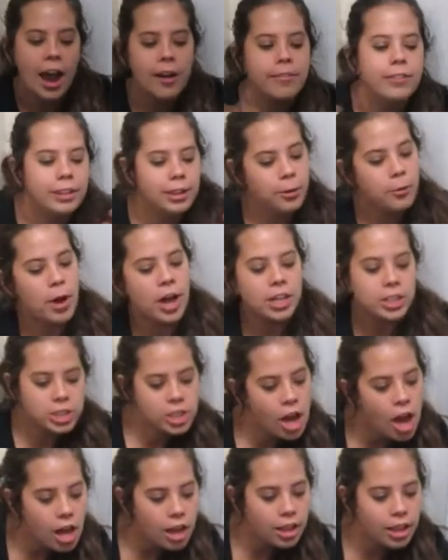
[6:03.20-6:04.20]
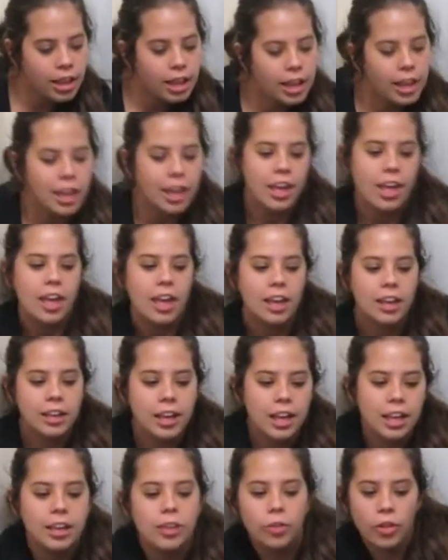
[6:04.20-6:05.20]
I really want chocolate. And
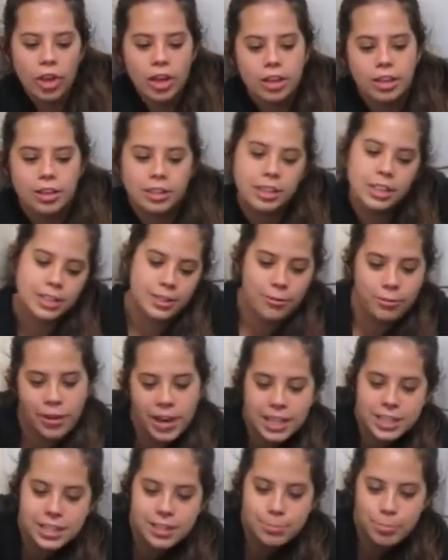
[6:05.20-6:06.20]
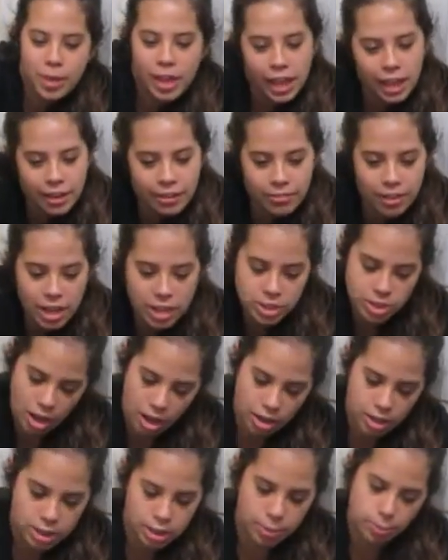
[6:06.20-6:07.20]
like, look, there's a fresh plate of like
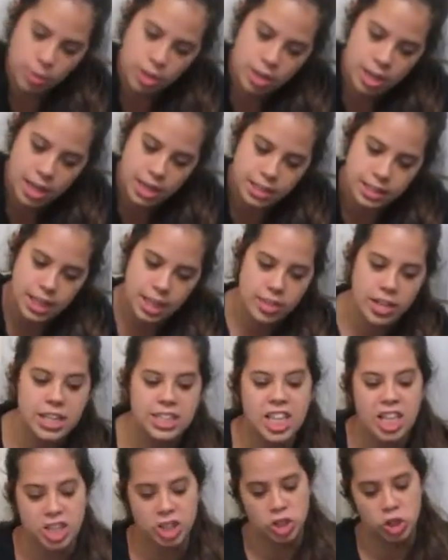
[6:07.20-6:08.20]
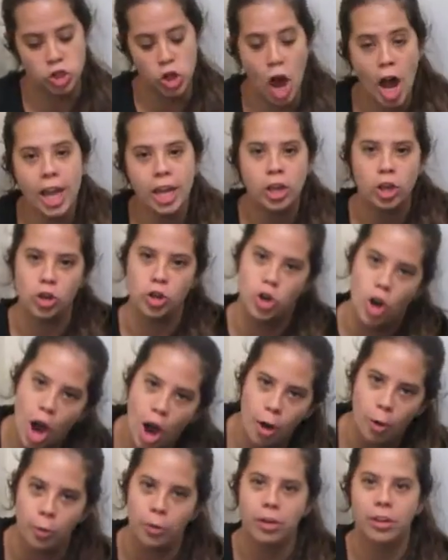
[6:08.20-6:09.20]
chocolate chip cookies. And then it's like, psych,
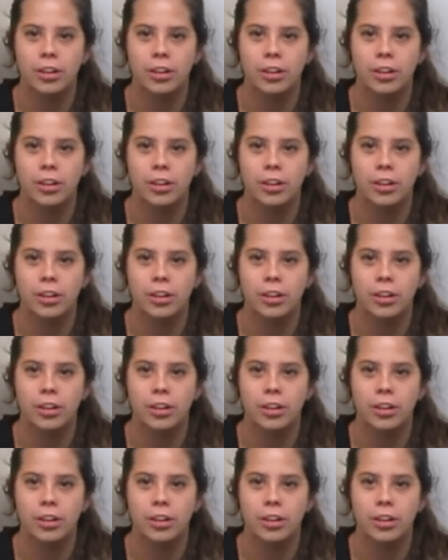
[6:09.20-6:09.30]
no.